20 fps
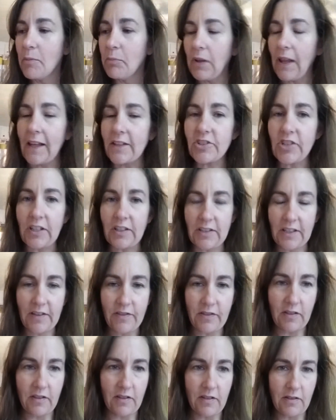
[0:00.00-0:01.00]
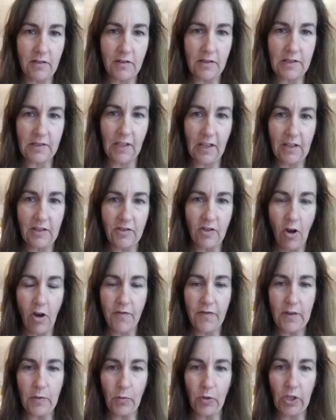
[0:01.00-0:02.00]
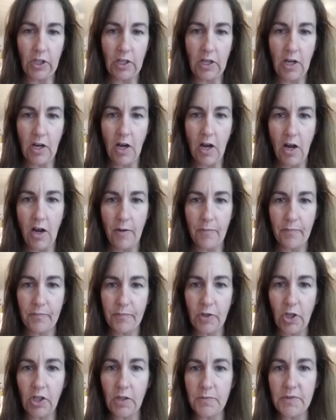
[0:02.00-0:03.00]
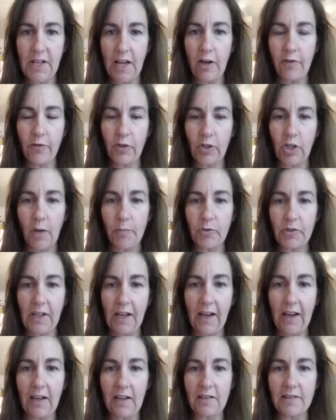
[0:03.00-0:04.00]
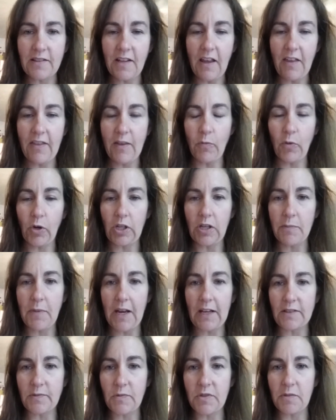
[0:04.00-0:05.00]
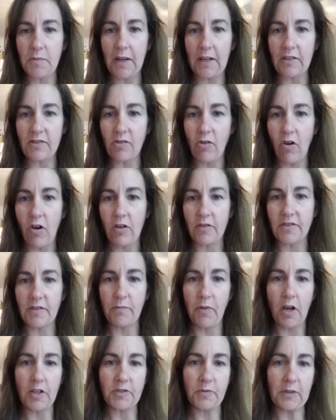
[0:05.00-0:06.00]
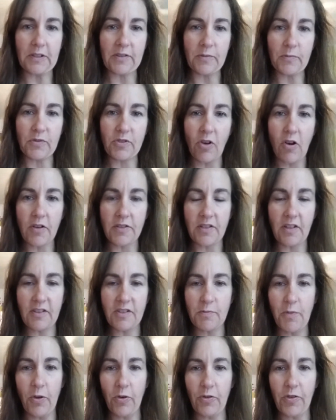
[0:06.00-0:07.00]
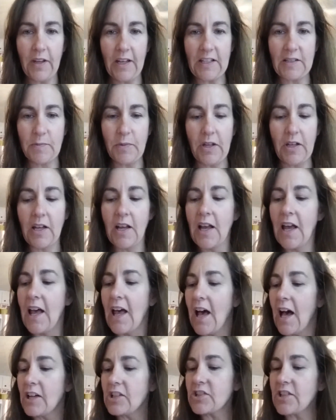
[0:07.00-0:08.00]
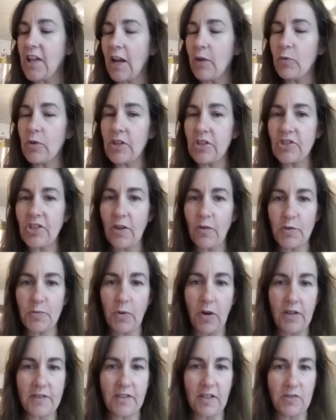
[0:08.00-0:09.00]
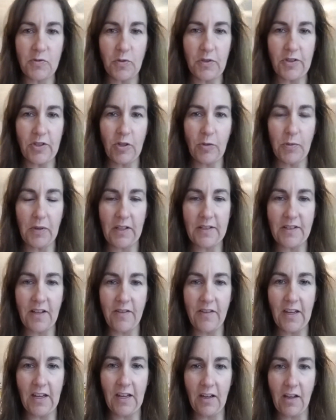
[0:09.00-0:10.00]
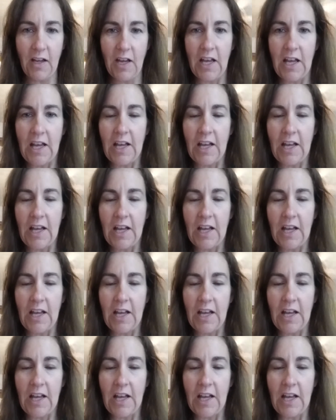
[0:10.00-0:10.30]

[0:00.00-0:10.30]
blanching to get the skins off, and then we're going to cook them down for a couple days, and then we're going to make some tomato sauce and possibly some sauce and some other things. But I just kind of wanted to share this process with you because I think